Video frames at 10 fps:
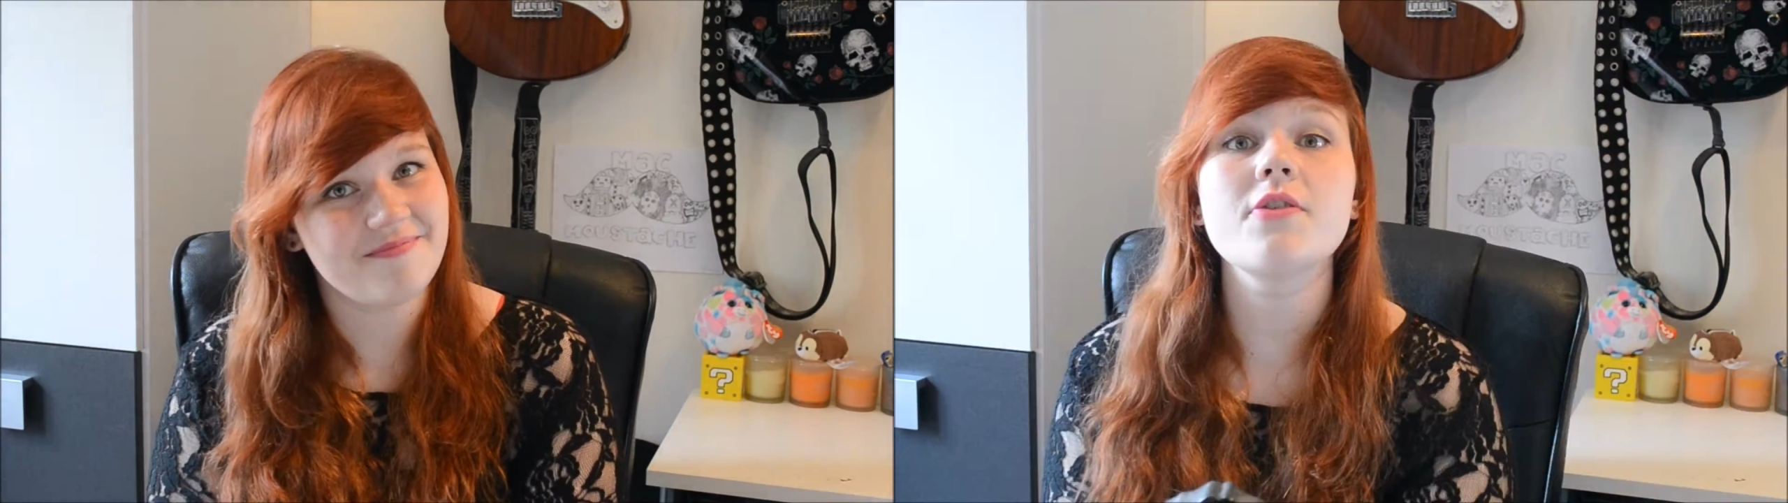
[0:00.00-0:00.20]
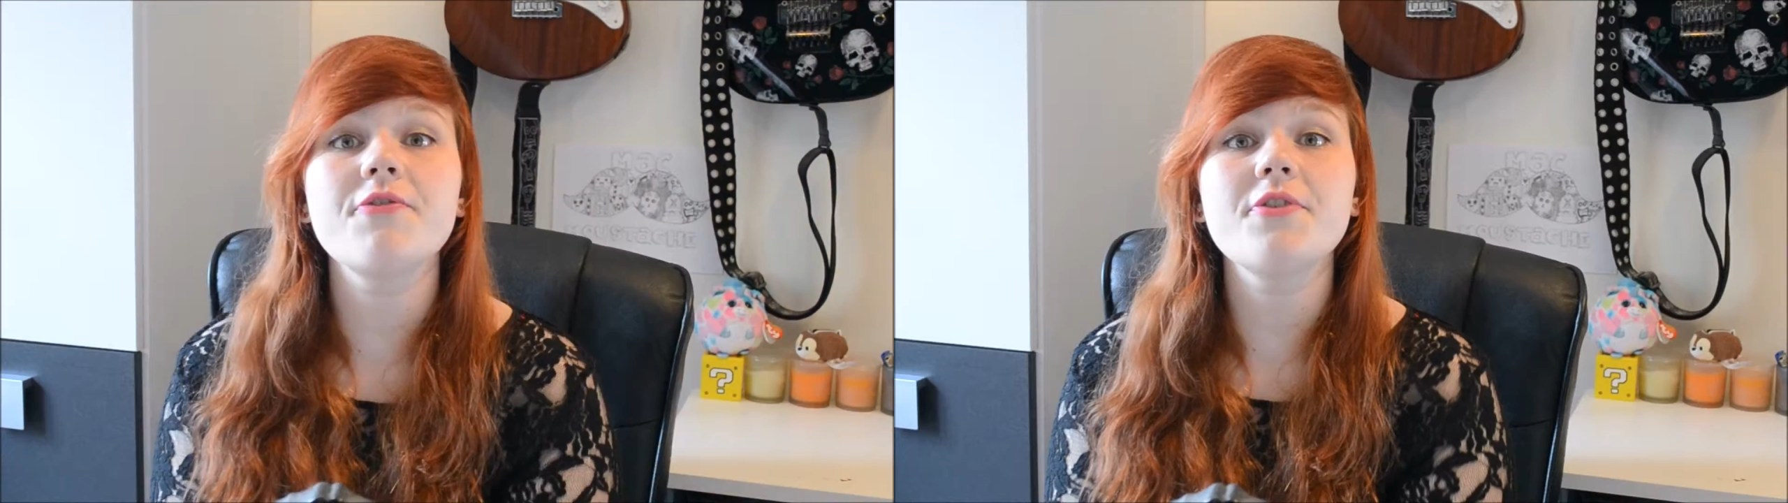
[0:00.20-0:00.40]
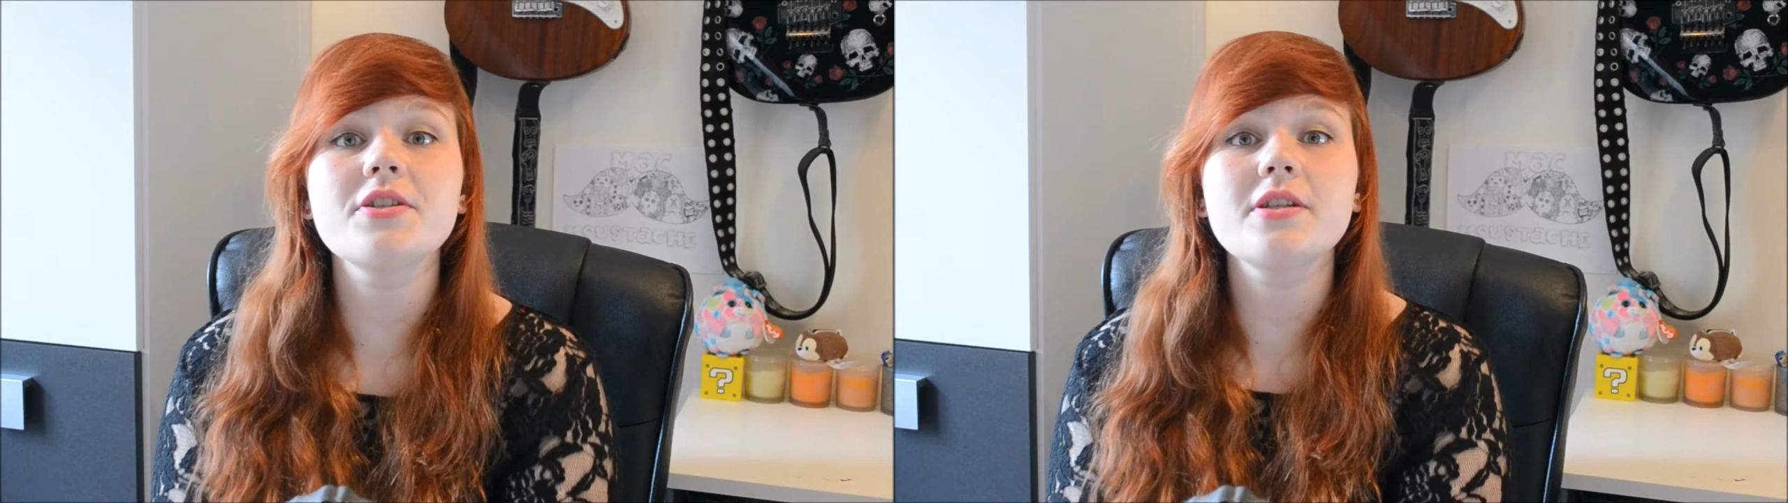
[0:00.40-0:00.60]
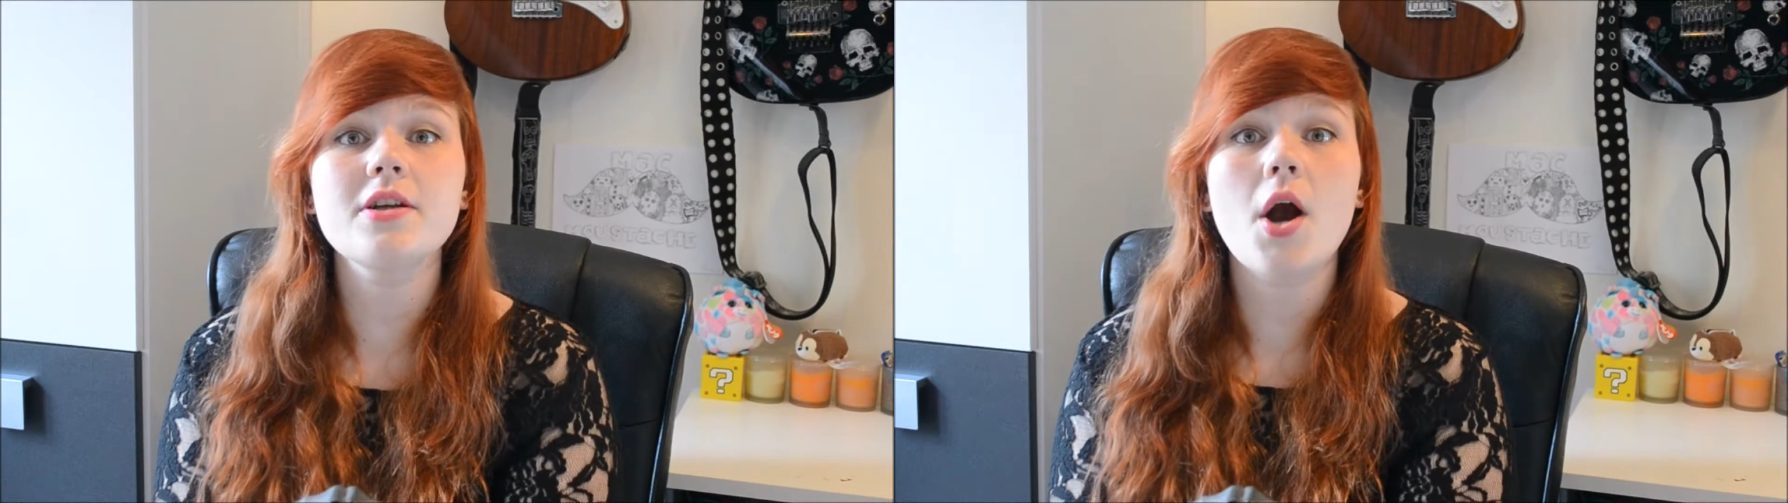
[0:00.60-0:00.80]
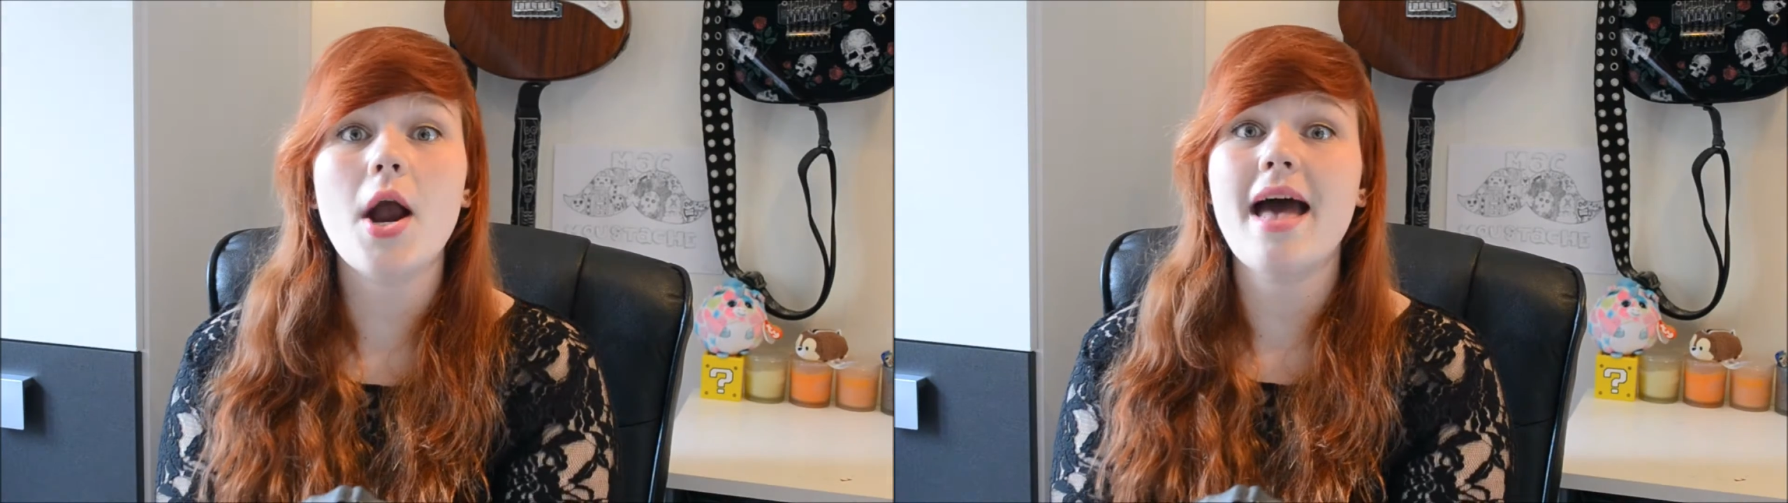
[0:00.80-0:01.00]
The first
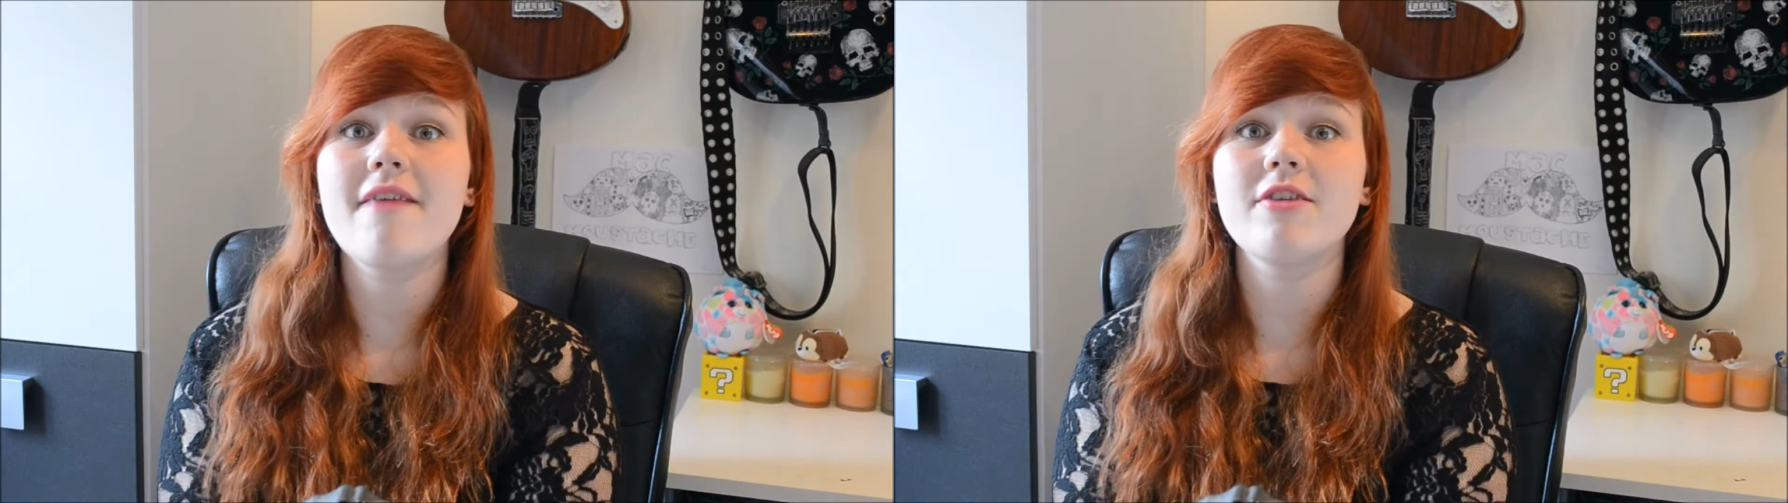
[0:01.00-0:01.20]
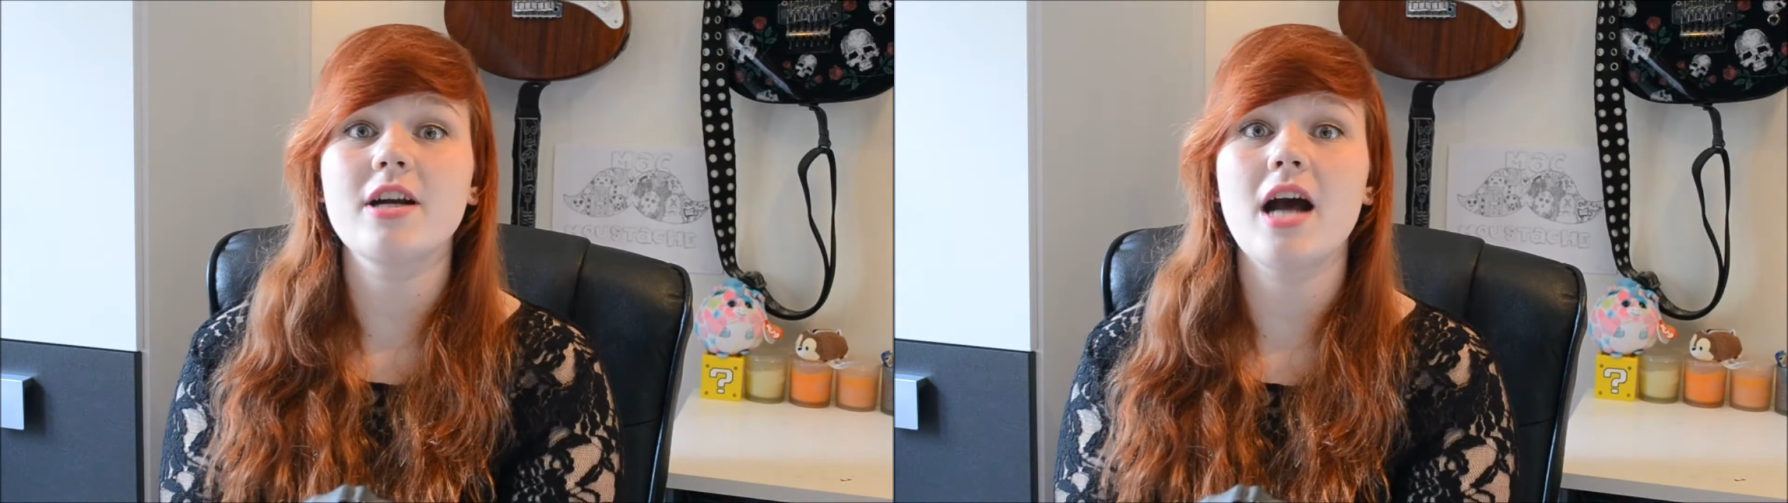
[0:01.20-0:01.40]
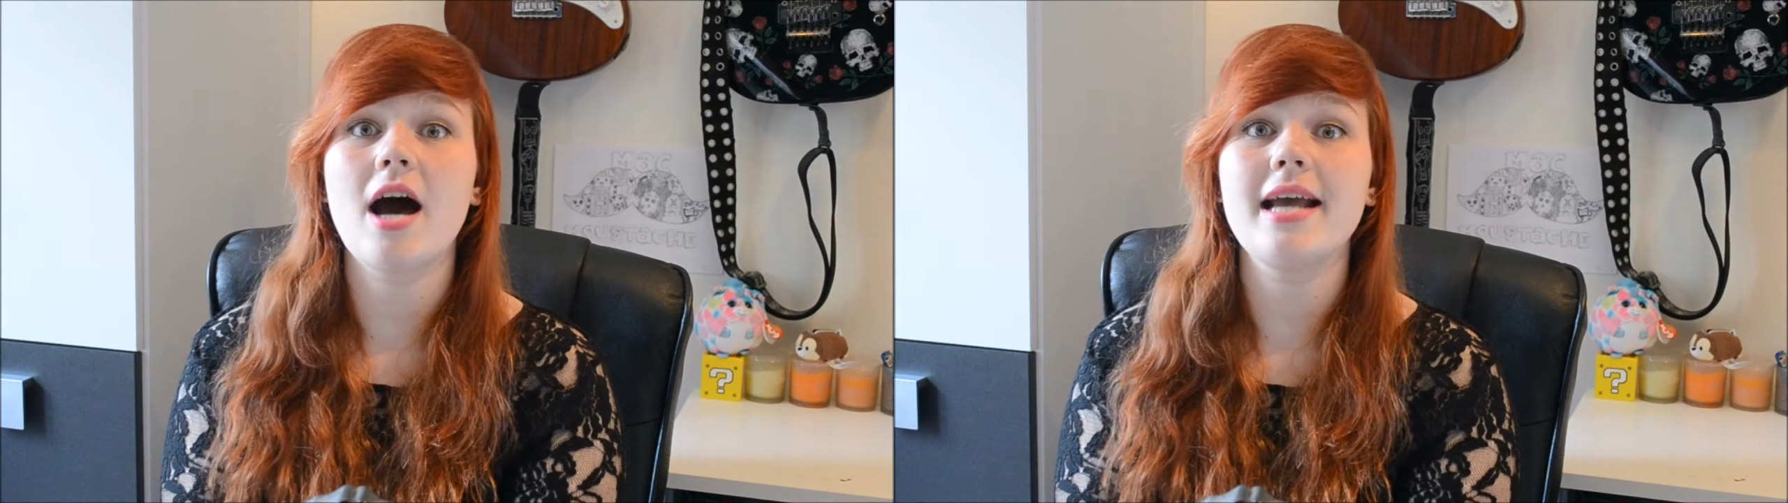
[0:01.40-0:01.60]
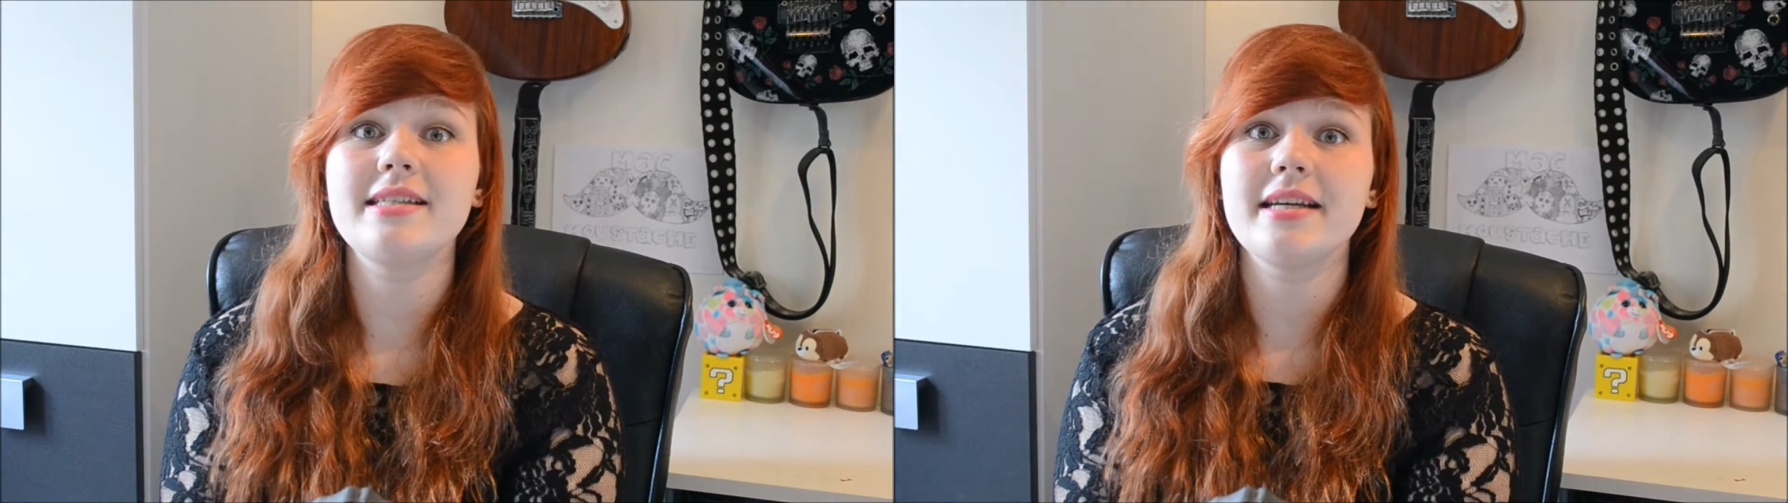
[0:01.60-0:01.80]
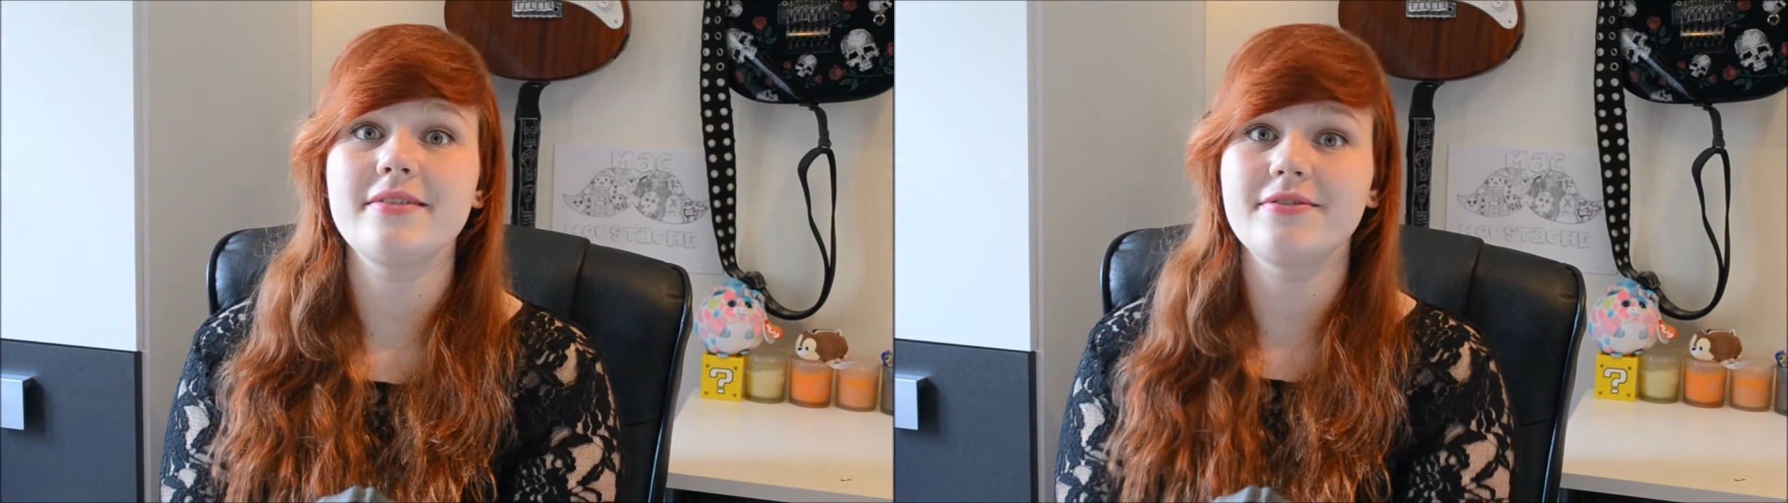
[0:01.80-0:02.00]
guitar I ever got
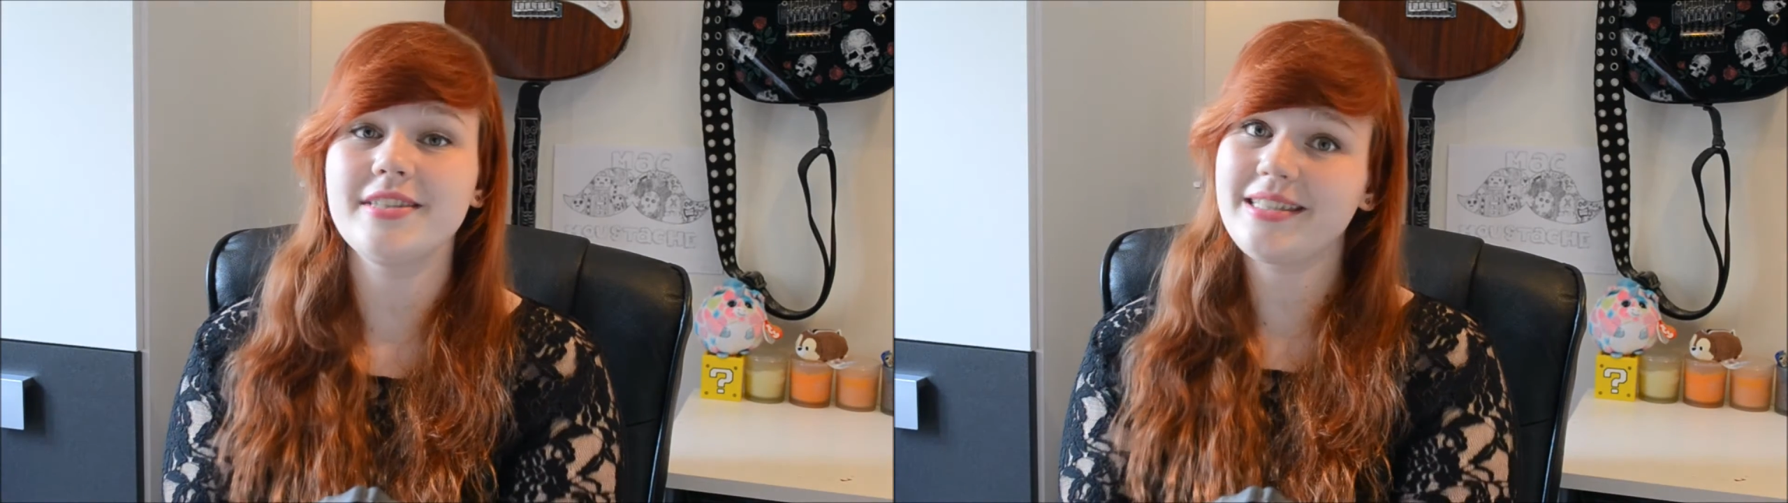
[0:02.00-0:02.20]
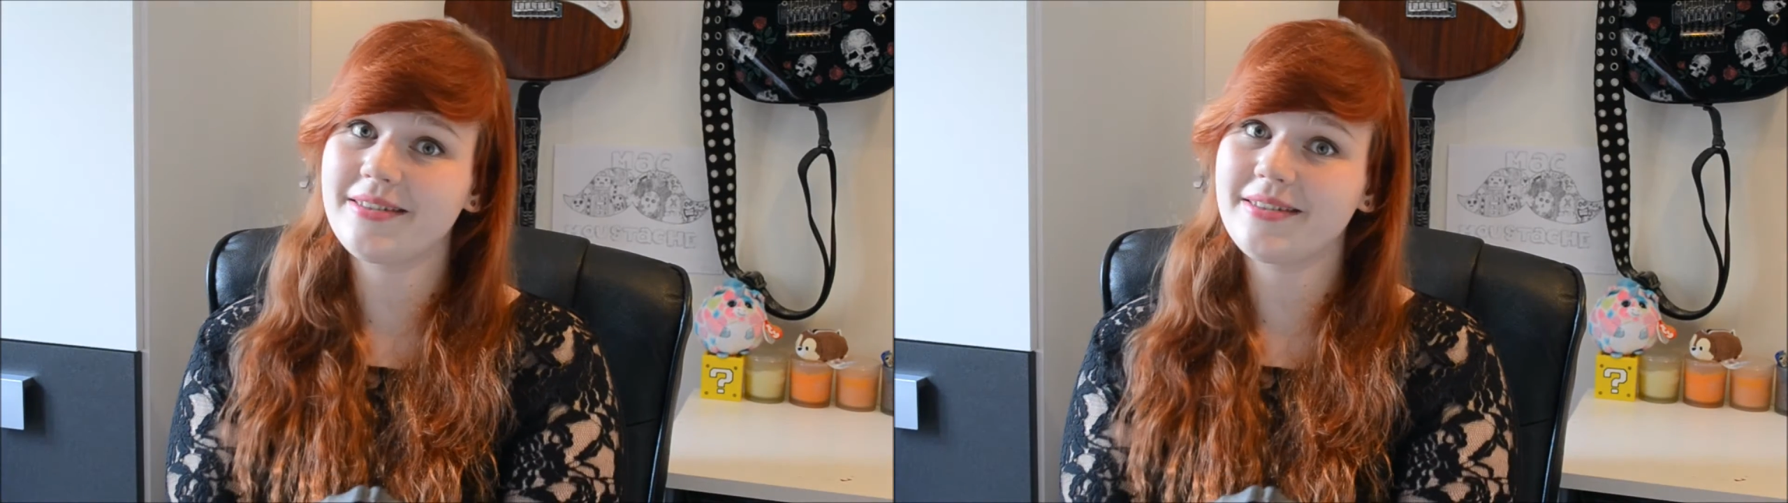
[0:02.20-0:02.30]
is a really,